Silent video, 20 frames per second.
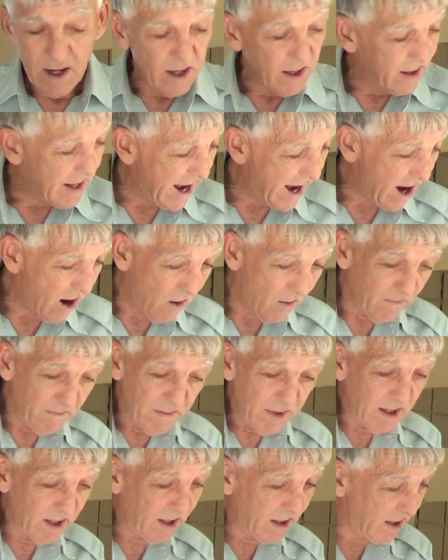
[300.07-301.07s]
Now,
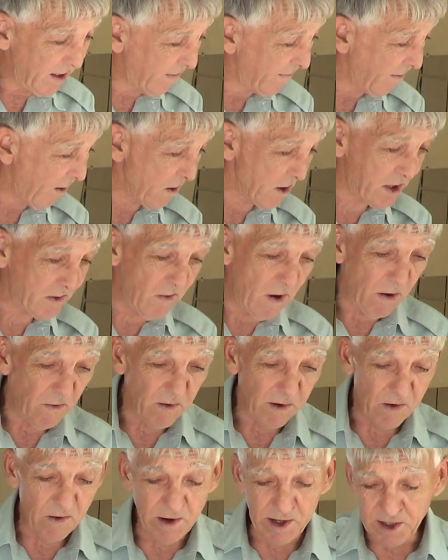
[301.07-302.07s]
first what
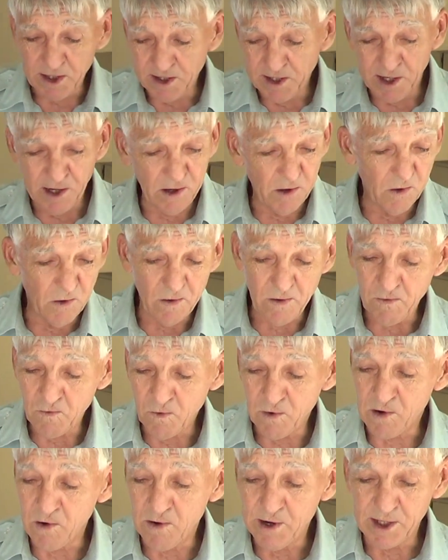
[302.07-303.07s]
we're going to do,
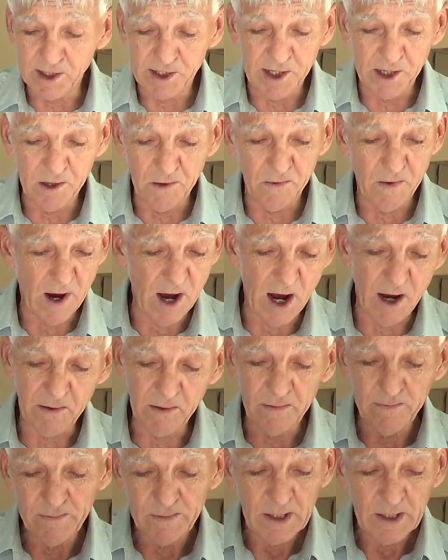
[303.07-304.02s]
we're going to